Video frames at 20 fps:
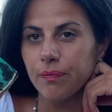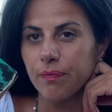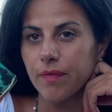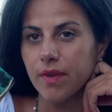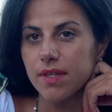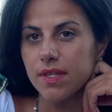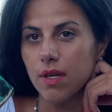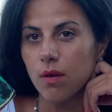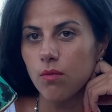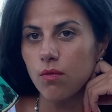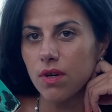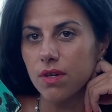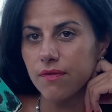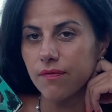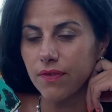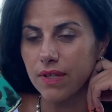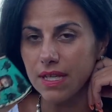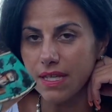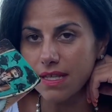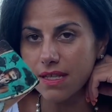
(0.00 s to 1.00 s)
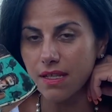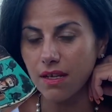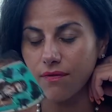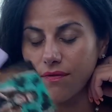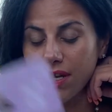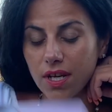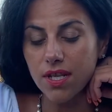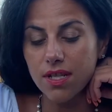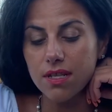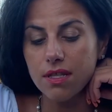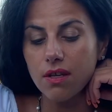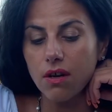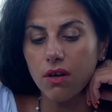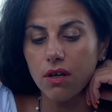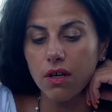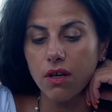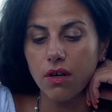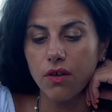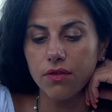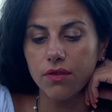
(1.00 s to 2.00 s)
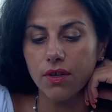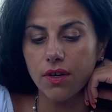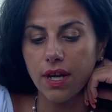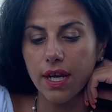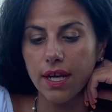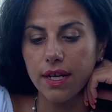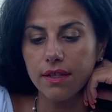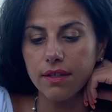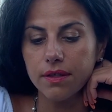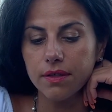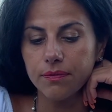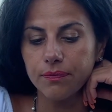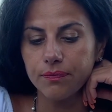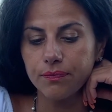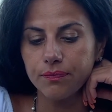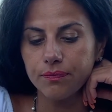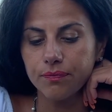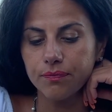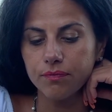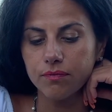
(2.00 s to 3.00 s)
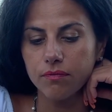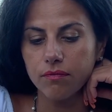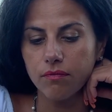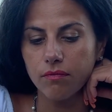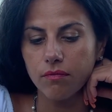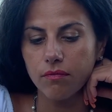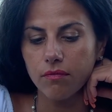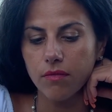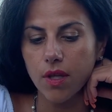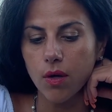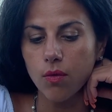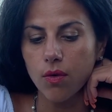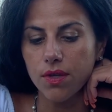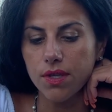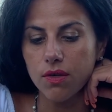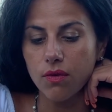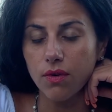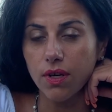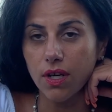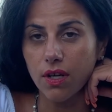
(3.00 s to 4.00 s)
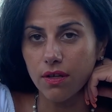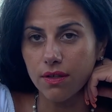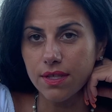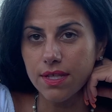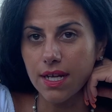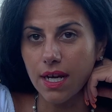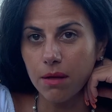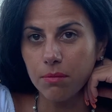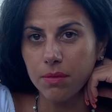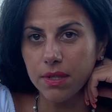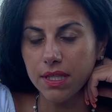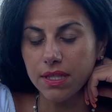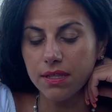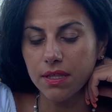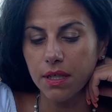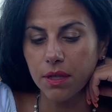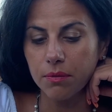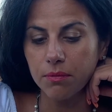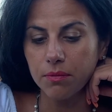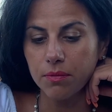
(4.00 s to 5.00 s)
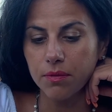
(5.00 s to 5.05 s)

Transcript: Someone feels st very stuck on their head. They want to reconcile big time.